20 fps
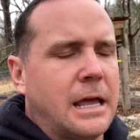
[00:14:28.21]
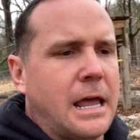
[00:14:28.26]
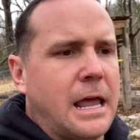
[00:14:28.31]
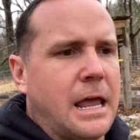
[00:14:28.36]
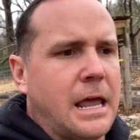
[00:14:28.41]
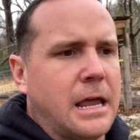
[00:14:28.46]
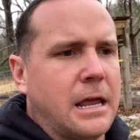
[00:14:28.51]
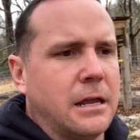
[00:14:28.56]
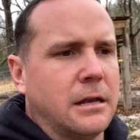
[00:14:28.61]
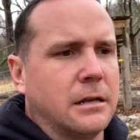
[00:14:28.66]

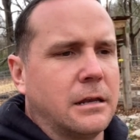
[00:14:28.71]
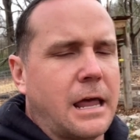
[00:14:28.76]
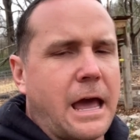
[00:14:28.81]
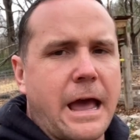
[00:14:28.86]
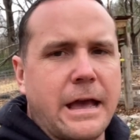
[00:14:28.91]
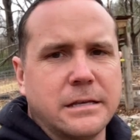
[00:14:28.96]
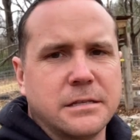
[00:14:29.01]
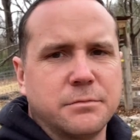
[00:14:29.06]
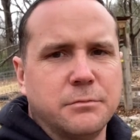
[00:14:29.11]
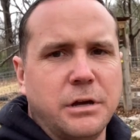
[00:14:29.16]
And
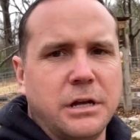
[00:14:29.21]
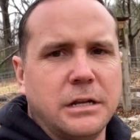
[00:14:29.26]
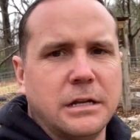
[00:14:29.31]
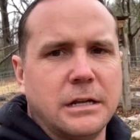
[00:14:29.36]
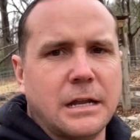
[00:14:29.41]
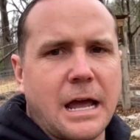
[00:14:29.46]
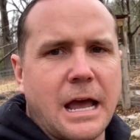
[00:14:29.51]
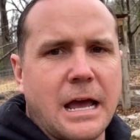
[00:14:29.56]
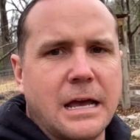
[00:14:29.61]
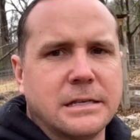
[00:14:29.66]
last
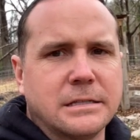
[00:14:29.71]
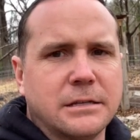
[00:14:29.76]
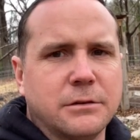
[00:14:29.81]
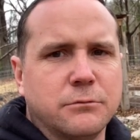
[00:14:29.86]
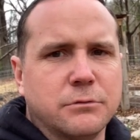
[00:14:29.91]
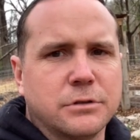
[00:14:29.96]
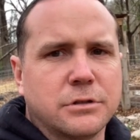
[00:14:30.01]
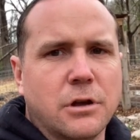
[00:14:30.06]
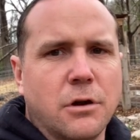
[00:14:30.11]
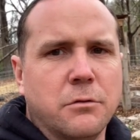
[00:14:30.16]
minute, as
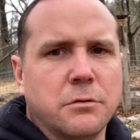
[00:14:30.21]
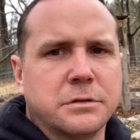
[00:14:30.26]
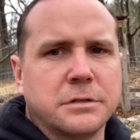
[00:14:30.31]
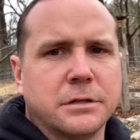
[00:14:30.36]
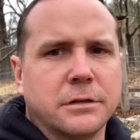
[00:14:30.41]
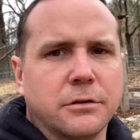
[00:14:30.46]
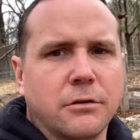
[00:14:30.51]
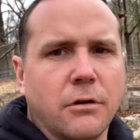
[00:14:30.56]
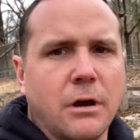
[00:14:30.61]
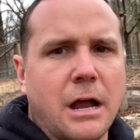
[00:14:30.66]
it was going
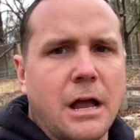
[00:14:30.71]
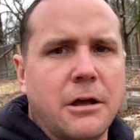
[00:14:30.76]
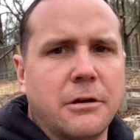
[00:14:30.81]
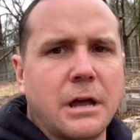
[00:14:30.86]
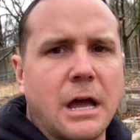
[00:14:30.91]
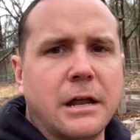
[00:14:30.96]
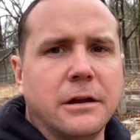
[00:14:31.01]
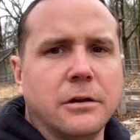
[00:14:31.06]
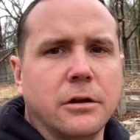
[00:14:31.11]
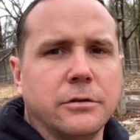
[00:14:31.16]
to the
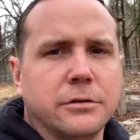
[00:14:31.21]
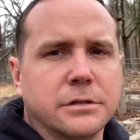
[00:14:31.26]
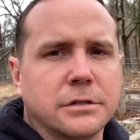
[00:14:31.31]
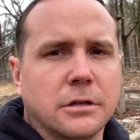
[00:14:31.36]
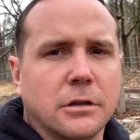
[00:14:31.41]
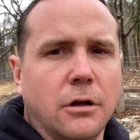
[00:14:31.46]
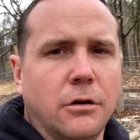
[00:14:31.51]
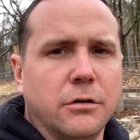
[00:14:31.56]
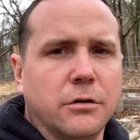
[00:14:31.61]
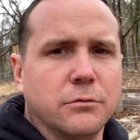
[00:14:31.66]
ground, I noticed
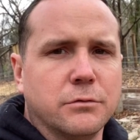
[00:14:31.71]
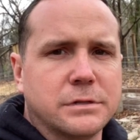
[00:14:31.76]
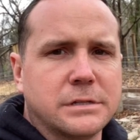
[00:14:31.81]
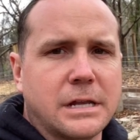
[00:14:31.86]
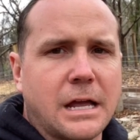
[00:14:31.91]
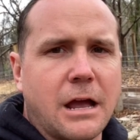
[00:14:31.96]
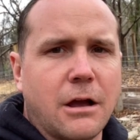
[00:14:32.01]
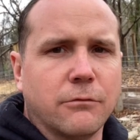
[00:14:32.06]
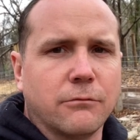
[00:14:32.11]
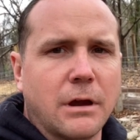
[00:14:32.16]
Chloe was
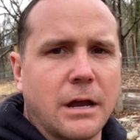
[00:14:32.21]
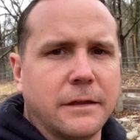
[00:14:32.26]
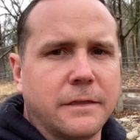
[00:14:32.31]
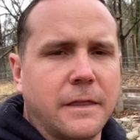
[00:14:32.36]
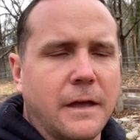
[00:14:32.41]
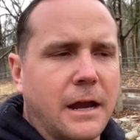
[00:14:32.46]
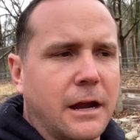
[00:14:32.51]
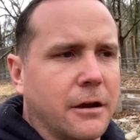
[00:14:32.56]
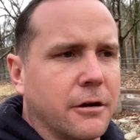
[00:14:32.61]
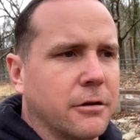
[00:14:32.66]
now right
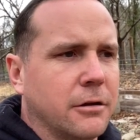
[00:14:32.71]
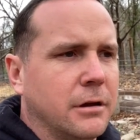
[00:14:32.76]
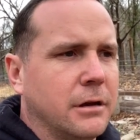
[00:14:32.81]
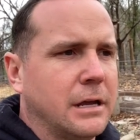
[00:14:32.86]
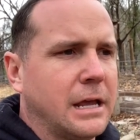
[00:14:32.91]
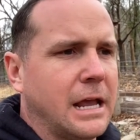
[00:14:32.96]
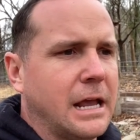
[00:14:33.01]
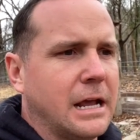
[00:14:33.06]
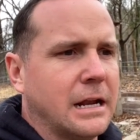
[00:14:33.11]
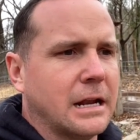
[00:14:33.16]
there
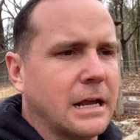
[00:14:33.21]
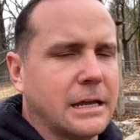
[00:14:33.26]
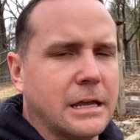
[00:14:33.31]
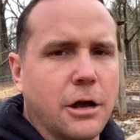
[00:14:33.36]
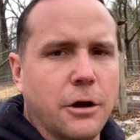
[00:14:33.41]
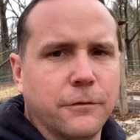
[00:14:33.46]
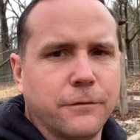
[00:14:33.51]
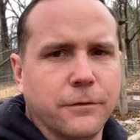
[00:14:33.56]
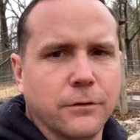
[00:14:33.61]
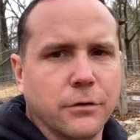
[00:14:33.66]
and I
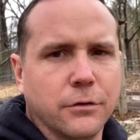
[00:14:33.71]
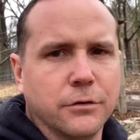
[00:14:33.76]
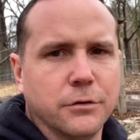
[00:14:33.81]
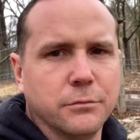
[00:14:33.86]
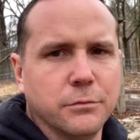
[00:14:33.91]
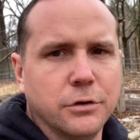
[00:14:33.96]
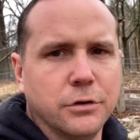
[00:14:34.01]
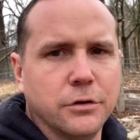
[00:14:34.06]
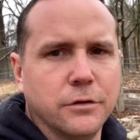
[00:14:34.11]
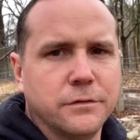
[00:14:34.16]
yelled for her to
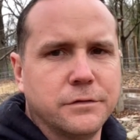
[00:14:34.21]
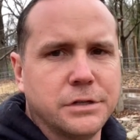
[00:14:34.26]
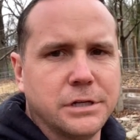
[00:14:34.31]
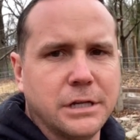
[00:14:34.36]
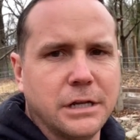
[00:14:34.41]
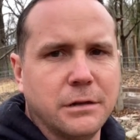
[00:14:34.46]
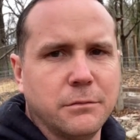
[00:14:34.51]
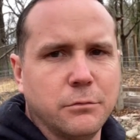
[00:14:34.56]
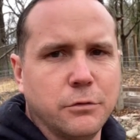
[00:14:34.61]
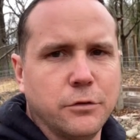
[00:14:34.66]
move. She
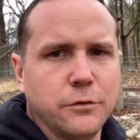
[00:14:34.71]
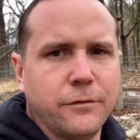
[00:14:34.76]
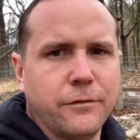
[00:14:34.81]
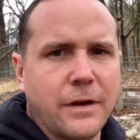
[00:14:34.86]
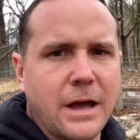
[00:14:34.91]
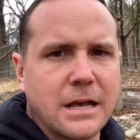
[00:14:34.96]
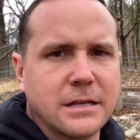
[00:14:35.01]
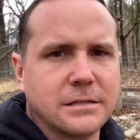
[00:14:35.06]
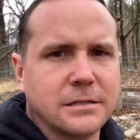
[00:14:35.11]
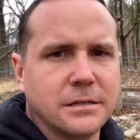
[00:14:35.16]
didn't move
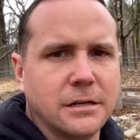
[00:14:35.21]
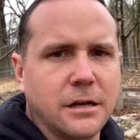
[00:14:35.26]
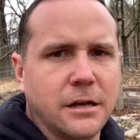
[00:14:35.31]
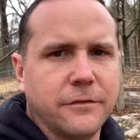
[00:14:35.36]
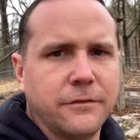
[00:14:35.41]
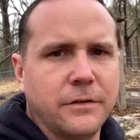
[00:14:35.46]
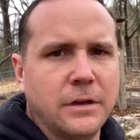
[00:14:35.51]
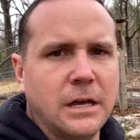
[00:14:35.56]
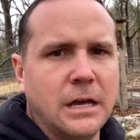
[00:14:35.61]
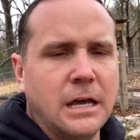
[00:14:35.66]
fast
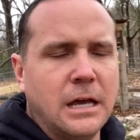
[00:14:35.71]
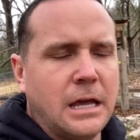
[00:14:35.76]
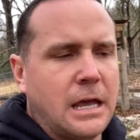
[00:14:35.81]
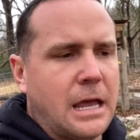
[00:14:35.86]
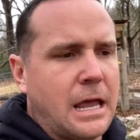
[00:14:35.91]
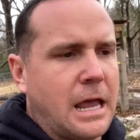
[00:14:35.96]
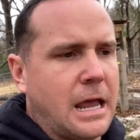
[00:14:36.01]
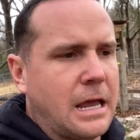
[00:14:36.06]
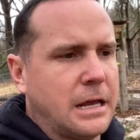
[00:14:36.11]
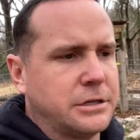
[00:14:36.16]
enough
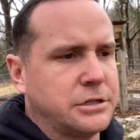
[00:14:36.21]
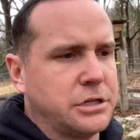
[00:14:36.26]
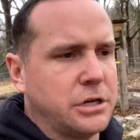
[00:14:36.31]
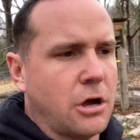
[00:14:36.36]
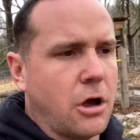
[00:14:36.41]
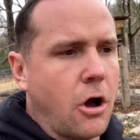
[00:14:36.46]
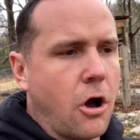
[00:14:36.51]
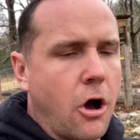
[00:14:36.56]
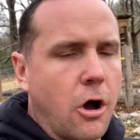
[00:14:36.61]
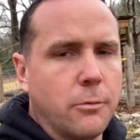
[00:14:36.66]
and she
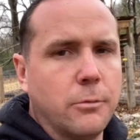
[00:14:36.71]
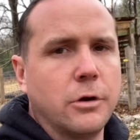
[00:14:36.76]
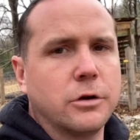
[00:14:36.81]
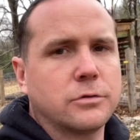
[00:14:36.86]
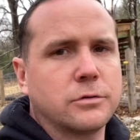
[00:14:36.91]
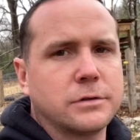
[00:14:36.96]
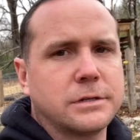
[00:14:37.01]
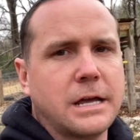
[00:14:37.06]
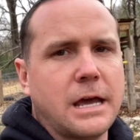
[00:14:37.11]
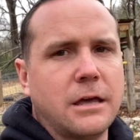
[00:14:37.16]

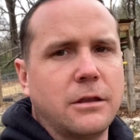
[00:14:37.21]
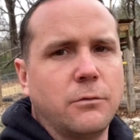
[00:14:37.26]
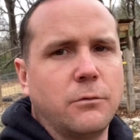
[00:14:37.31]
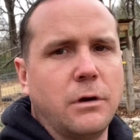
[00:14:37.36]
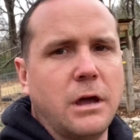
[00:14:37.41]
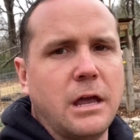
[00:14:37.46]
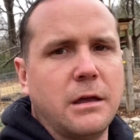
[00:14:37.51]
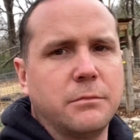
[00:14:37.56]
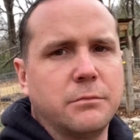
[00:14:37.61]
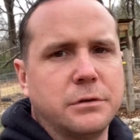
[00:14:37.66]
almost was out of the
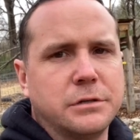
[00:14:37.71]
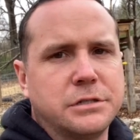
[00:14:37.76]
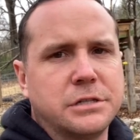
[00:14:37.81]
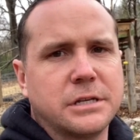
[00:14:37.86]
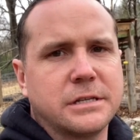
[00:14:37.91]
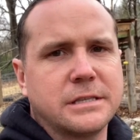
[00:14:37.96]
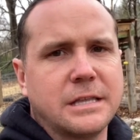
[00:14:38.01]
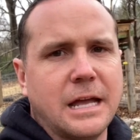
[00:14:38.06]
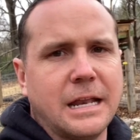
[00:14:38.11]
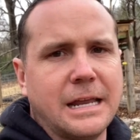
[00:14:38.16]
way, but
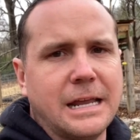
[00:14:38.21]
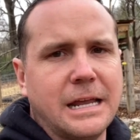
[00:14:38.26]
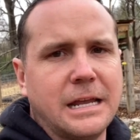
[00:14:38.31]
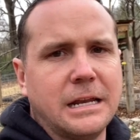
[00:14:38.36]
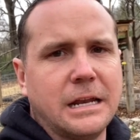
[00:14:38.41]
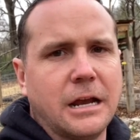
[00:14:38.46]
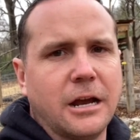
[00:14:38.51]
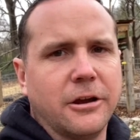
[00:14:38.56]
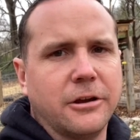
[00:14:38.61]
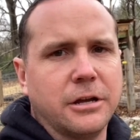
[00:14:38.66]
just that
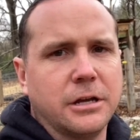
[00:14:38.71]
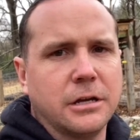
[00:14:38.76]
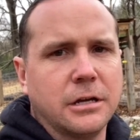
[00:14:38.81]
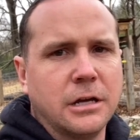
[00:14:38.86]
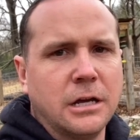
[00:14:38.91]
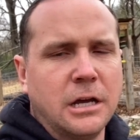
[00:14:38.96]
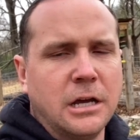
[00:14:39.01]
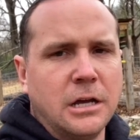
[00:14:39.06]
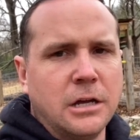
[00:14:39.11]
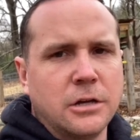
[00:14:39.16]
end area
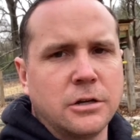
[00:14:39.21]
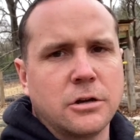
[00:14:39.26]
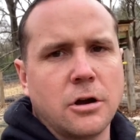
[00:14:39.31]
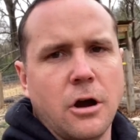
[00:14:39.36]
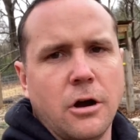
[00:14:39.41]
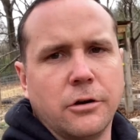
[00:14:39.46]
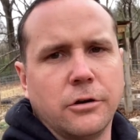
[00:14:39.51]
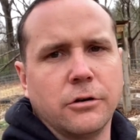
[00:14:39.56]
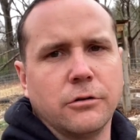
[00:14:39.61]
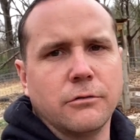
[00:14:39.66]

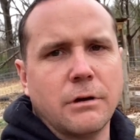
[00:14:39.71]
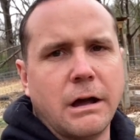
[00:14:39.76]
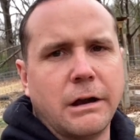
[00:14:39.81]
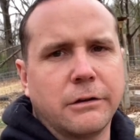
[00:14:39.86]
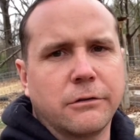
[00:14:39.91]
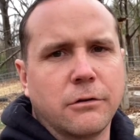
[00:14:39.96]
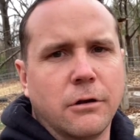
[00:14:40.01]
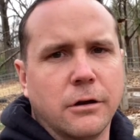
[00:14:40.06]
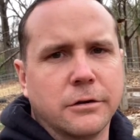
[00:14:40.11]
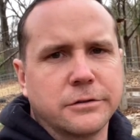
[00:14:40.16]
caught her right
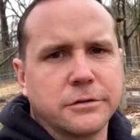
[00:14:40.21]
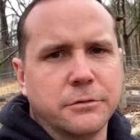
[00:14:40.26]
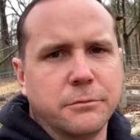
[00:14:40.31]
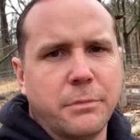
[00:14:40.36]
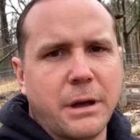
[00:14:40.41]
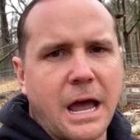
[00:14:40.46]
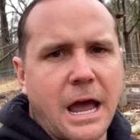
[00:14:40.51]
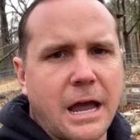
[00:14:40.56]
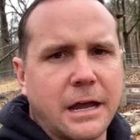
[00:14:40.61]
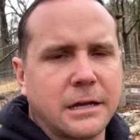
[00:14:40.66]
across her
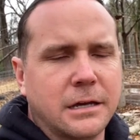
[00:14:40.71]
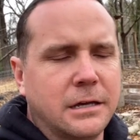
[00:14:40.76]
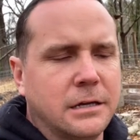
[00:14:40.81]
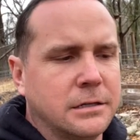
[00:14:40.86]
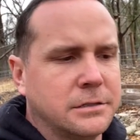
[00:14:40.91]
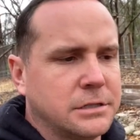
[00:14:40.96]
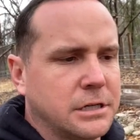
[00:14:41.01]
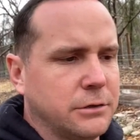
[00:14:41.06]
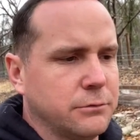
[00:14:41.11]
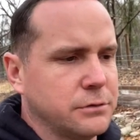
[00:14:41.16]
back.
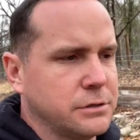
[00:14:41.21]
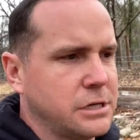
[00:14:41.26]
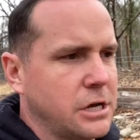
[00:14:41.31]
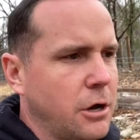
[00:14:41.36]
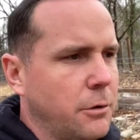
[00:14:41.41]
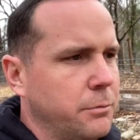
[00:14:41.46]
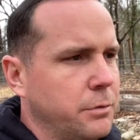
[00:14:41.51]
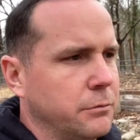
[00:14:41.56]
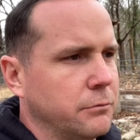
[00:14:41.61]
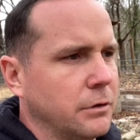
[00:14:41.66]
She was
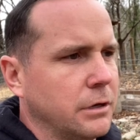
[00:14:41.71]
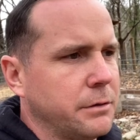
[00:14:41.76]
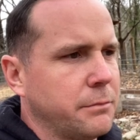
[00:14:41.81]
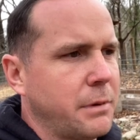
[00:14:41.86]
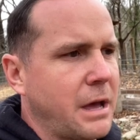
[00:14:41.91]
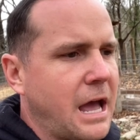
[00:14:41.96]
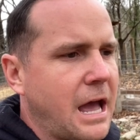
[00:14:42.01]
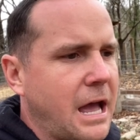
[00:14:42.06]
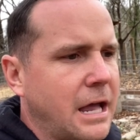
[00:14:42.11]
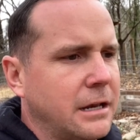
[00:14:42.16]
yelping really
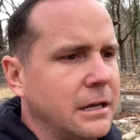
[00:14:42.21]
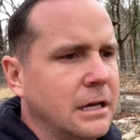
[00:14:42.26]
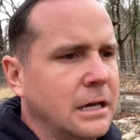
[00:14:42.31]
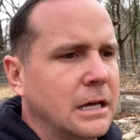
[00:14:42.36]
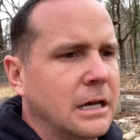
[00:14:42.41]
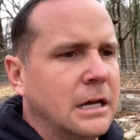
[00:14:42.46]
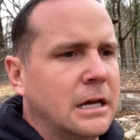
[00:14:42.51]
bad.